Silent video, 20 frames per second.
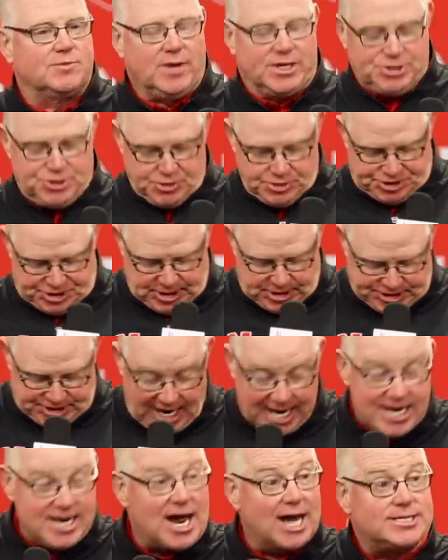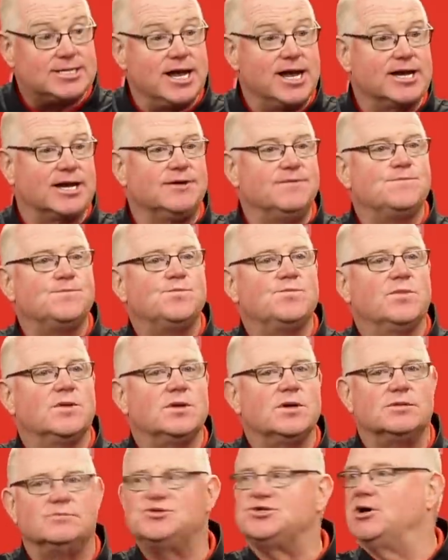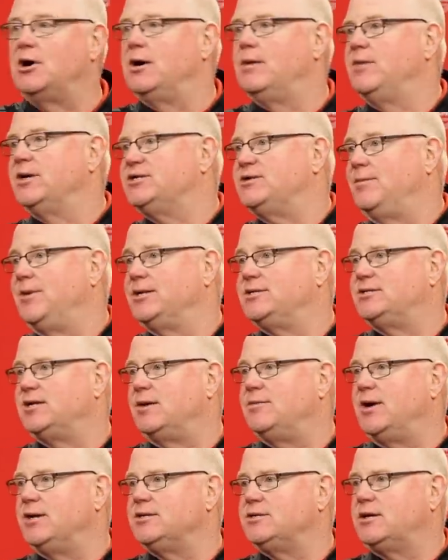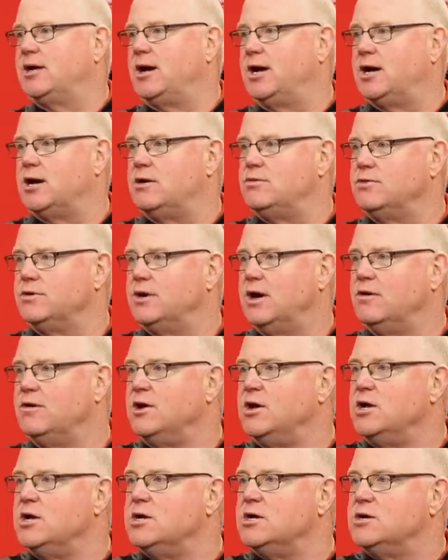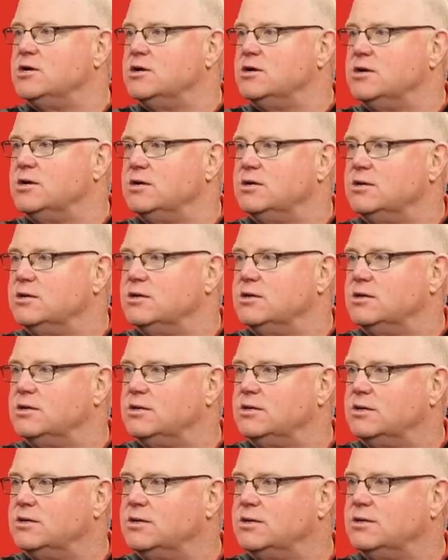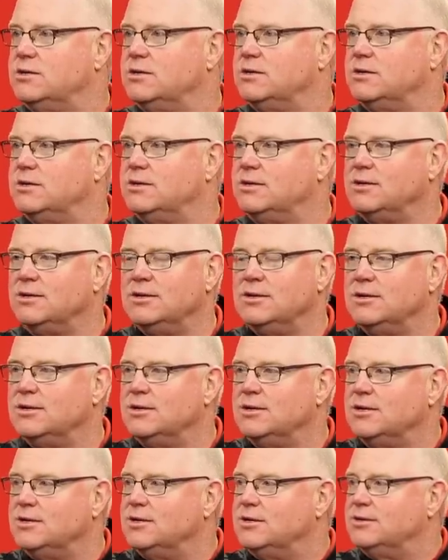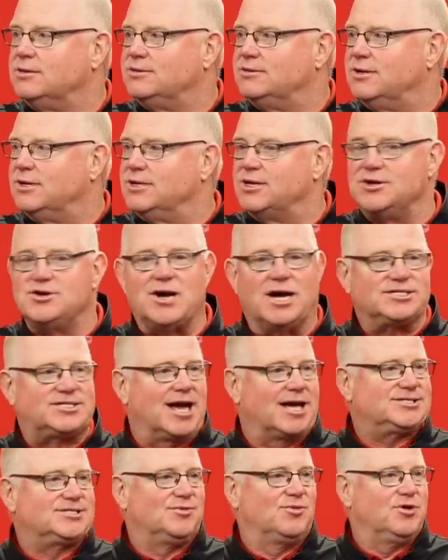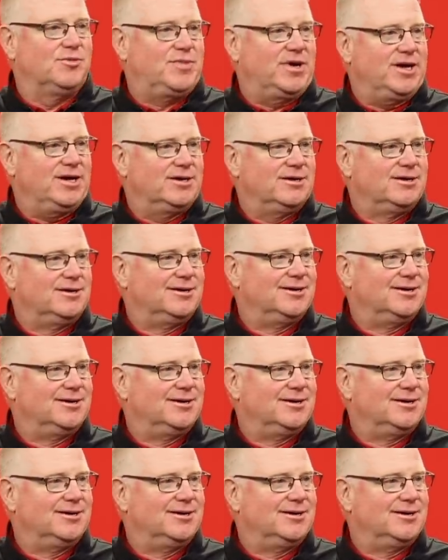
two sons. I had not taken, I'm sorry, am I, can I go or not? Yeah. You guys got somewhere to be?